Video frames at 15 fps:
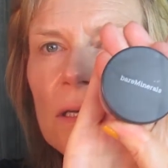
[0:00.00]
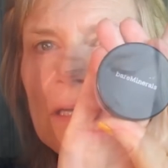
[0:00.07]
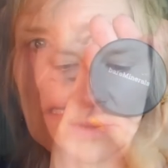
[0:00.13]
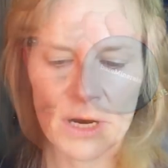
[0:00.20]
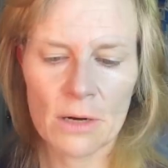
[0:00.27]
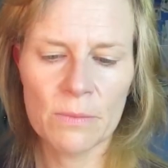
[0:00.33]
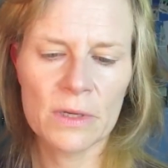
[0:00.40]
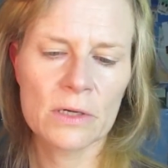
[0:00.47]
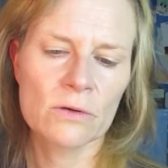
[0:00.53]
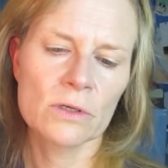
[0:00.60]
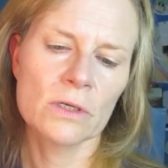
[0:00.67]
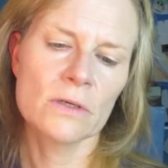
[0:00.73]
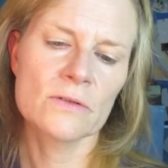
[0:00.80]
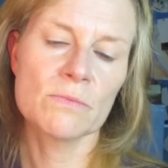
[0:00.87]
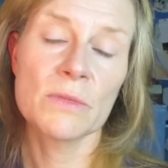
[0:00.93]
The Bare
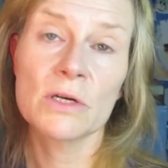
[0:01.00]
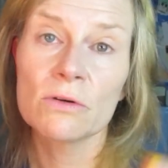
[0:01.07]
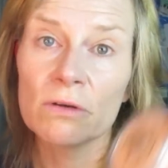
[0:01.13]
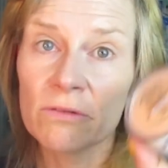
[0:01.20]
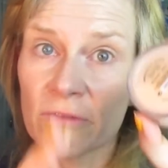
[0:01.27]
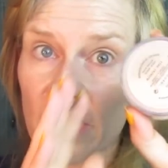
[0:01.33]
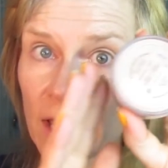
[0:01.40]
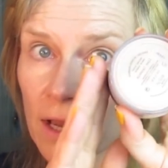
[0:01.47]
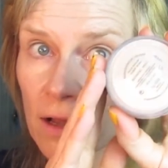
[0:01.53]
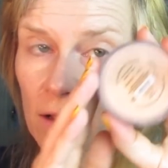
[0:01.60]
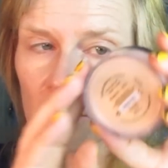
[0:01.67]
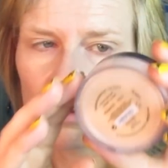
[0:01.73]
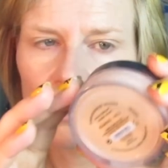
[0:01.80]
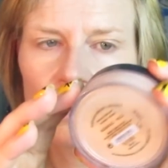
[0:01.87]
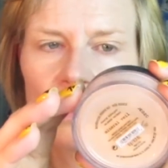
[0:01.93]
Minerals Mineral
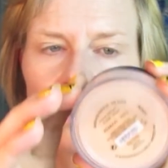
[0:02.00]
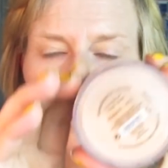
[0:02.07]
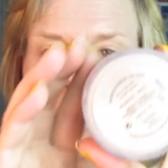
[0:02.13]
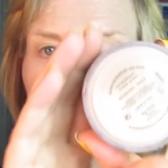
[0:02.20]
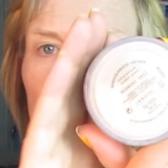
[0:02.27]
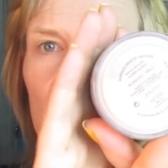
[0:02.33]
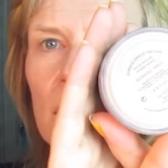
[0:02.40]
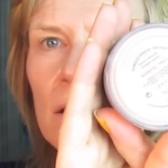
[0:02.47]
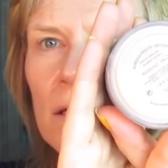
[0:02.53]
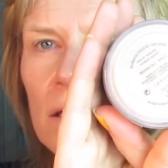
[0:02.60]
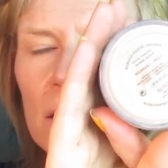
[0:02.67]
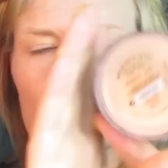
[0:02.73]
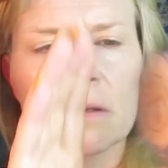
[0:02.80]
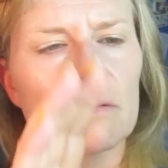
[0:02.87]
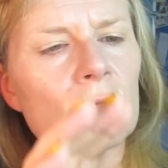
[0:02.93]
Veil.
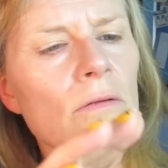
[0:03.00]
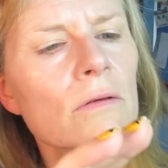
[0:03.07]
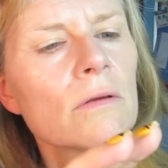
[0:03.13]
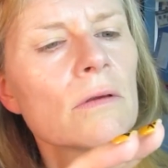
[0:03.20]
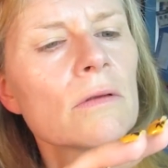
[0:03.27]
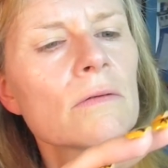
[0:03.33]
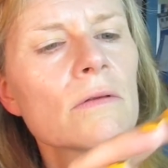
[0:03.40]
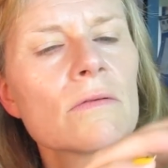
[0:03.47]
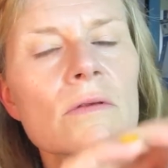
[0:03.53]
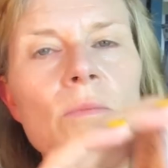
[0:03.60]
Let's see, is this